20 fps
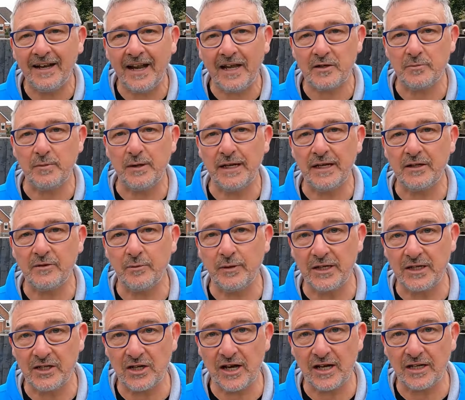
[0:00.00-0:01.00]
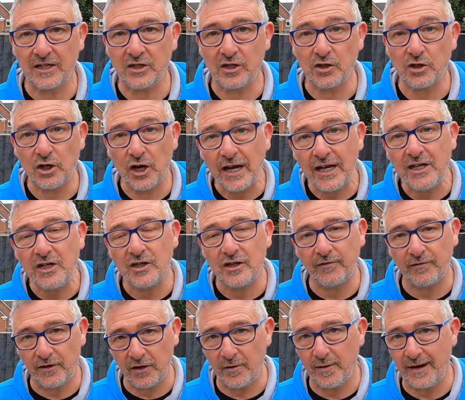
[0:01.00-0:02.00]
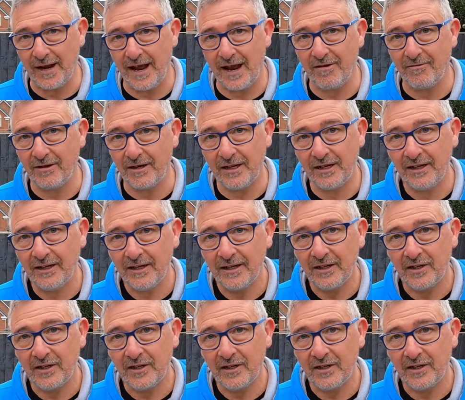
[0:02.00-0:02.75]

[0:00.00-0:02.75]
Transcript: at last minute, we decided to change the viewing area